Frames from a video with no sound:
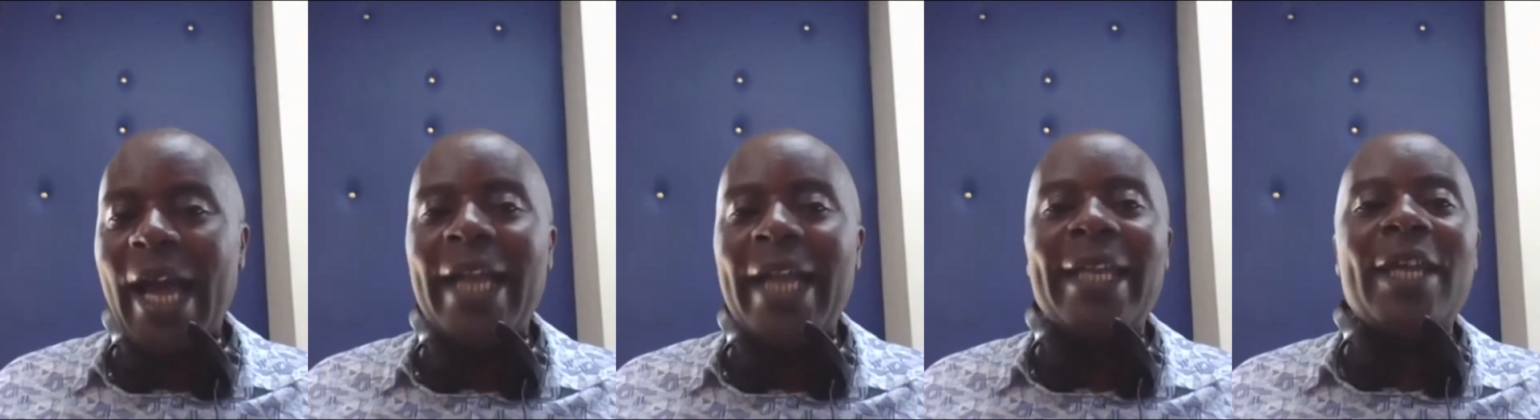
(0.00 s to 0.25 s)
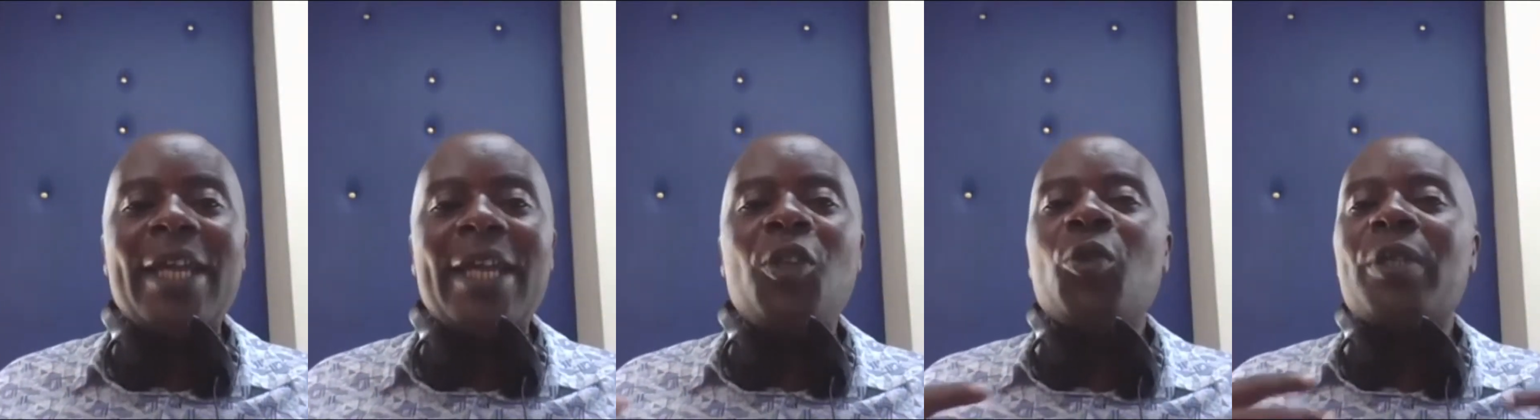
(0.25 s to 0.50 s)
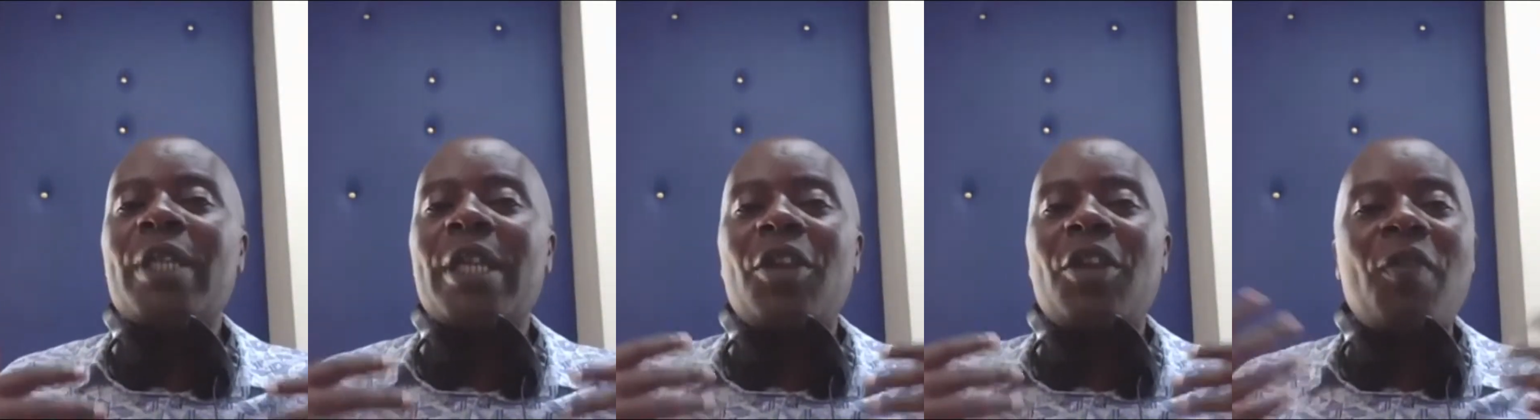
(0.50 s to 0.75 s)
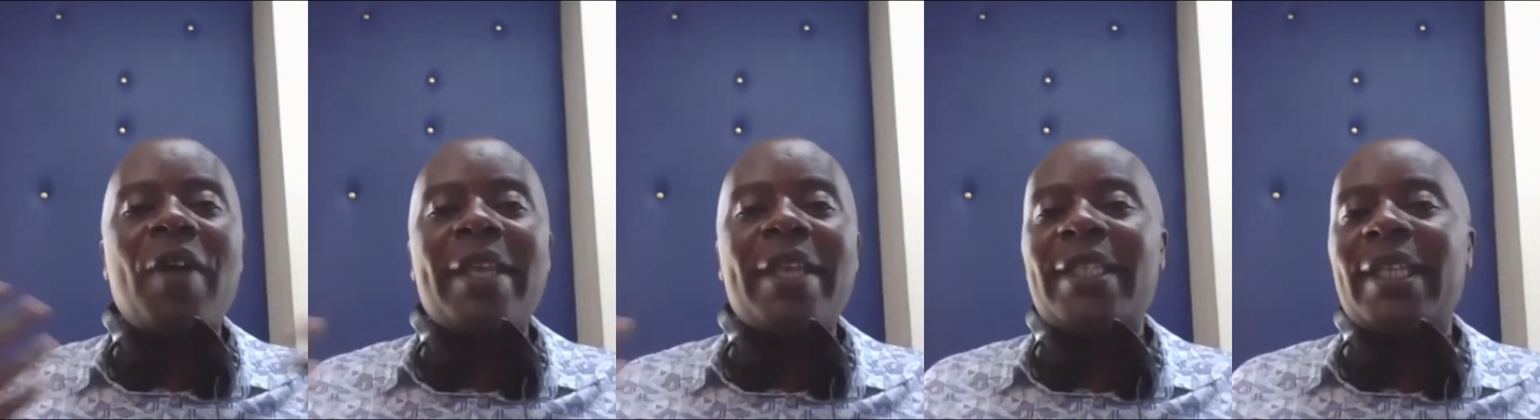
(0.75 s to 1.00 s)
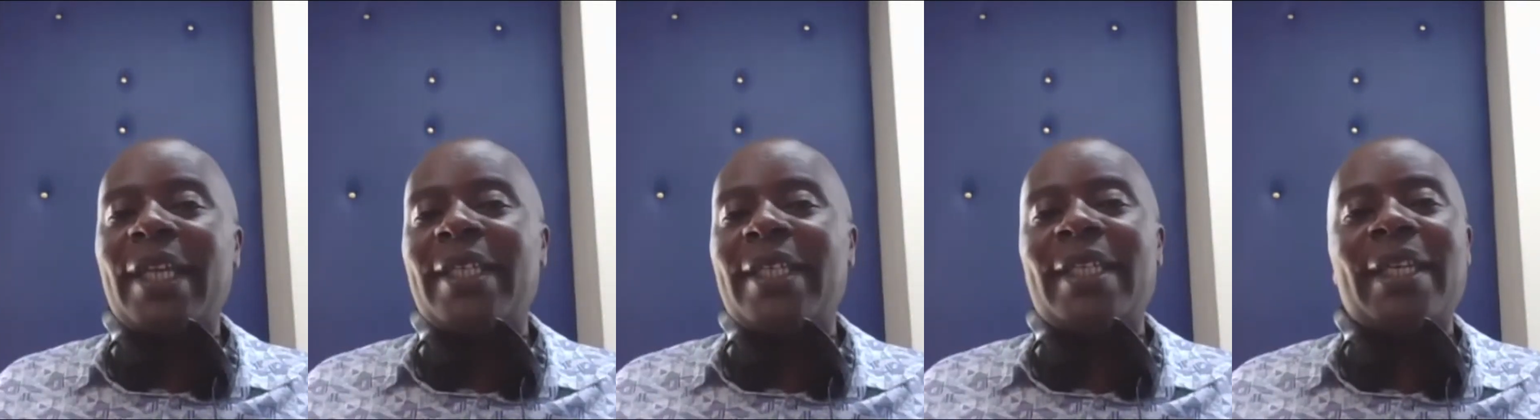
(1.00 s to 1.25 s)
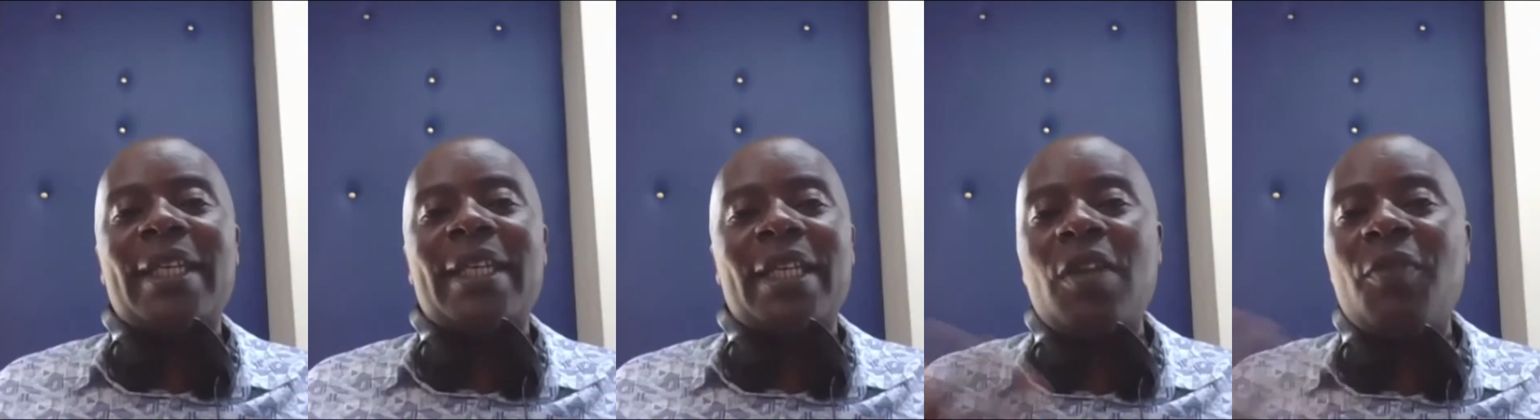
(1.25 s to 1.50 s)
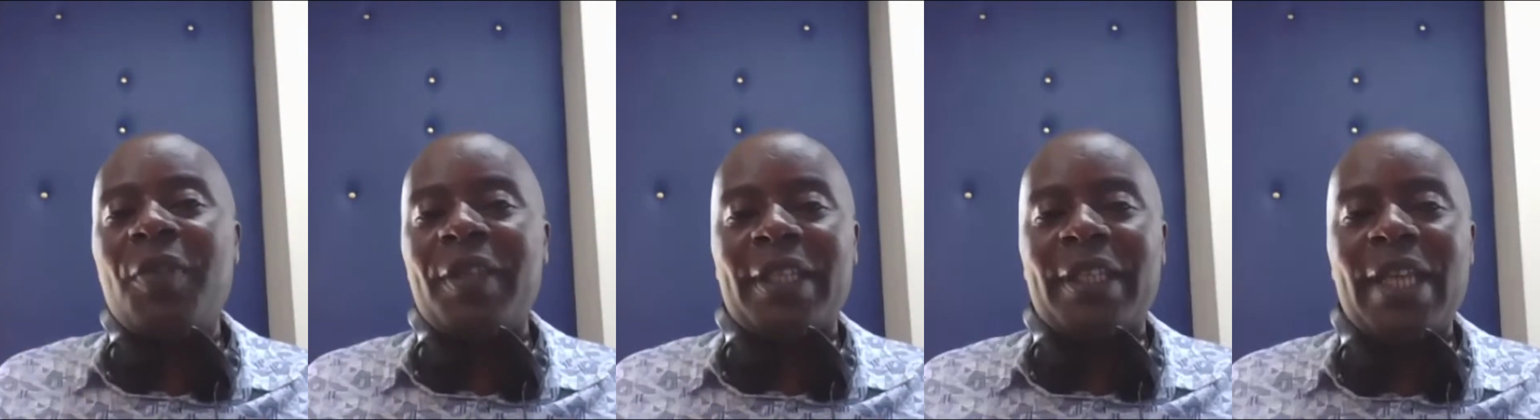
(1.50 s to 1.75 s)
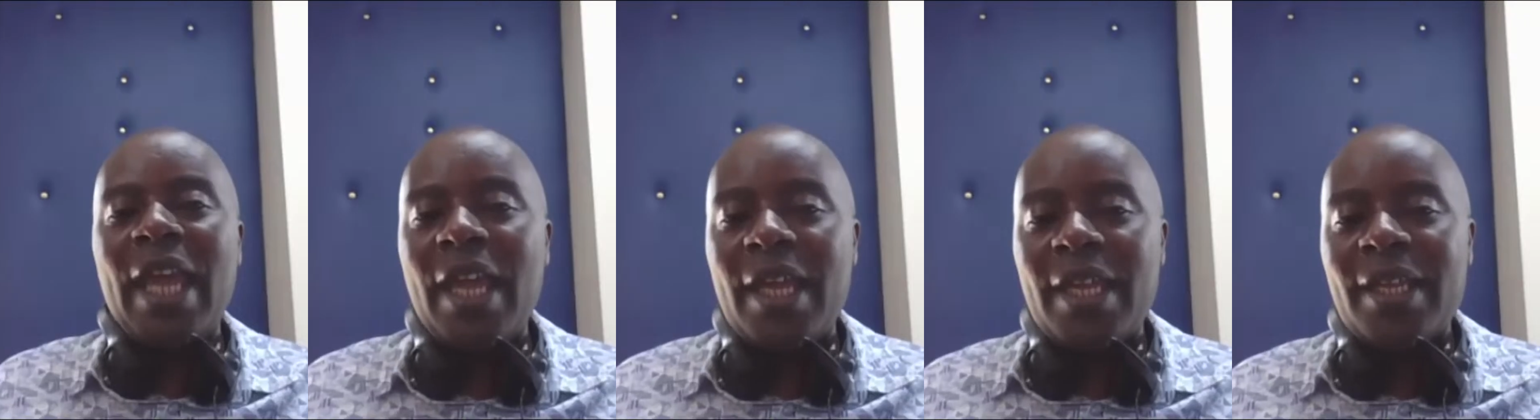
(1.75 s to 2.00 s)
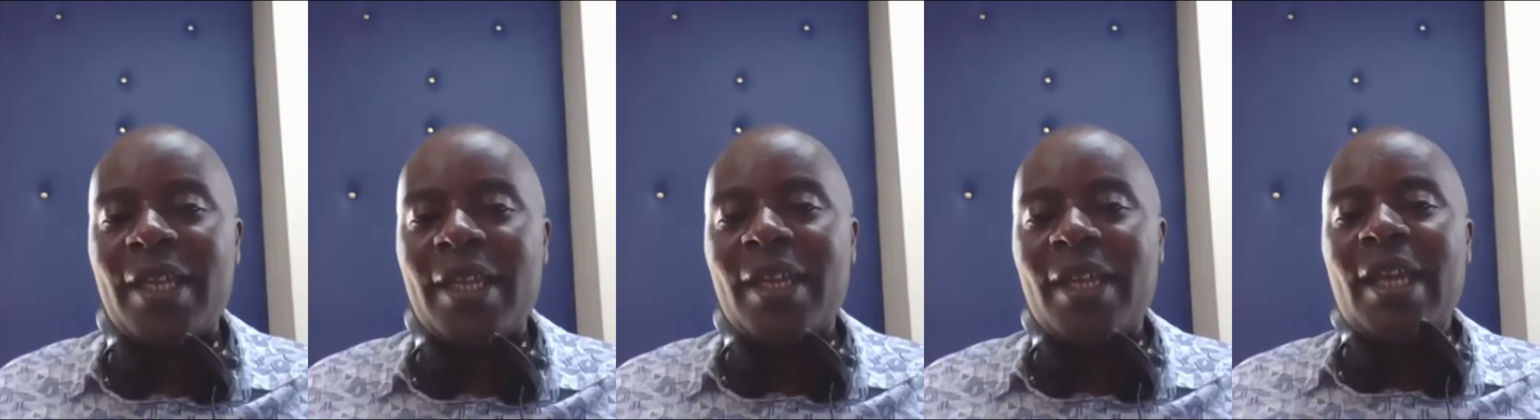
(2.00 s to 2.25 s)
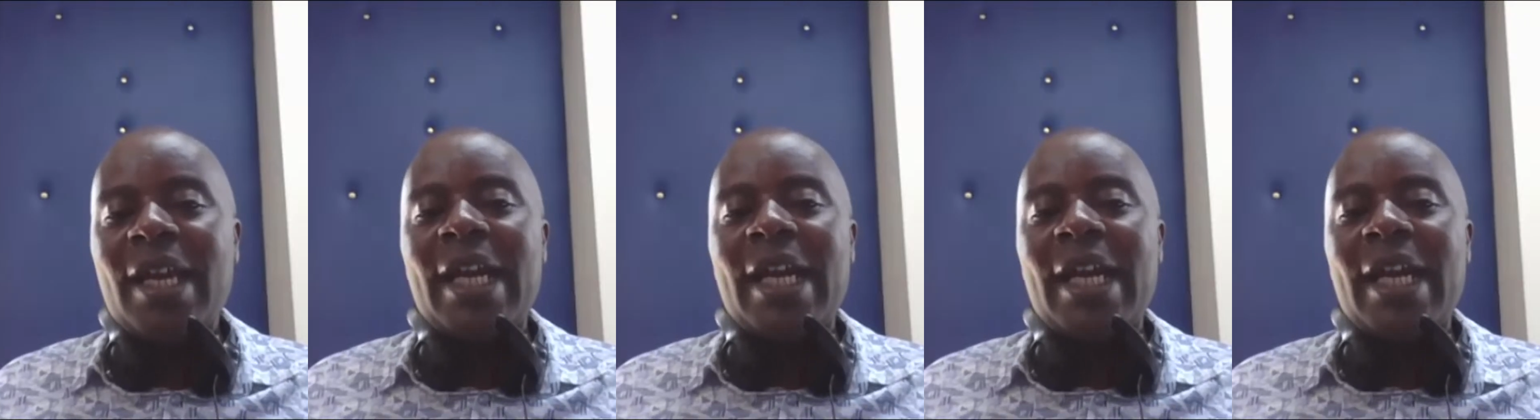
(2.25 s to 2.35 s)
and I use advanced Excel every other day.